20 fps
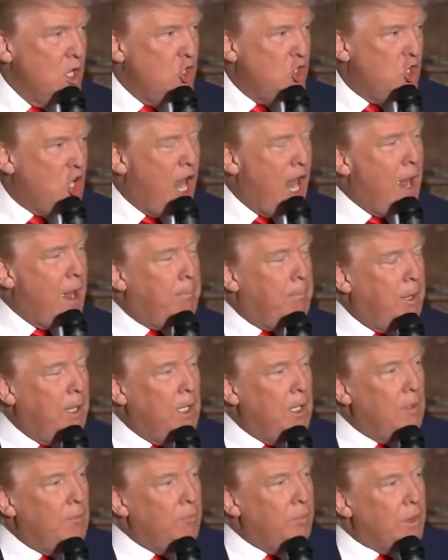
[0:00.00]
Jeb,
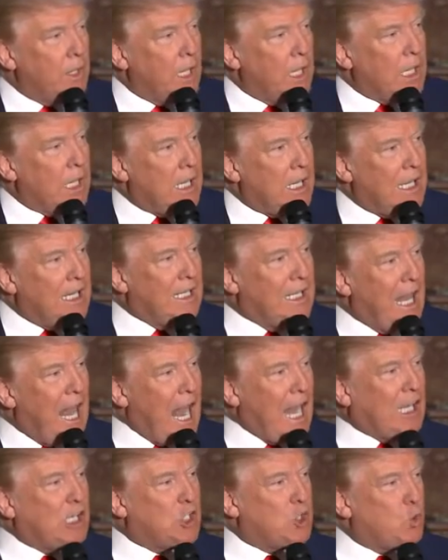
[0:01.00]
he
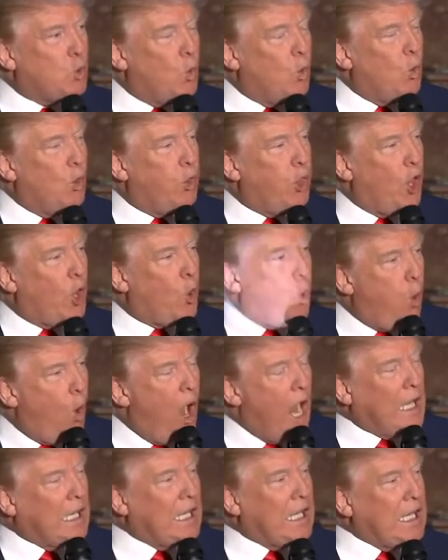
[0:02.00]
lacks the
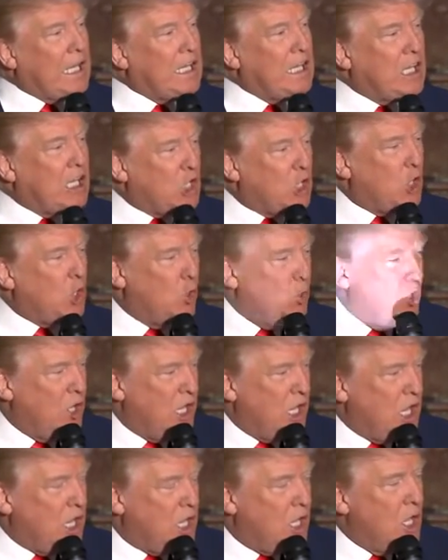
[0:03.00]
quality that you
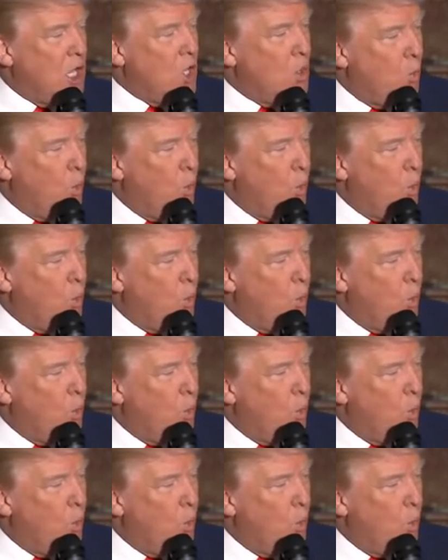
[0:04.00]
need.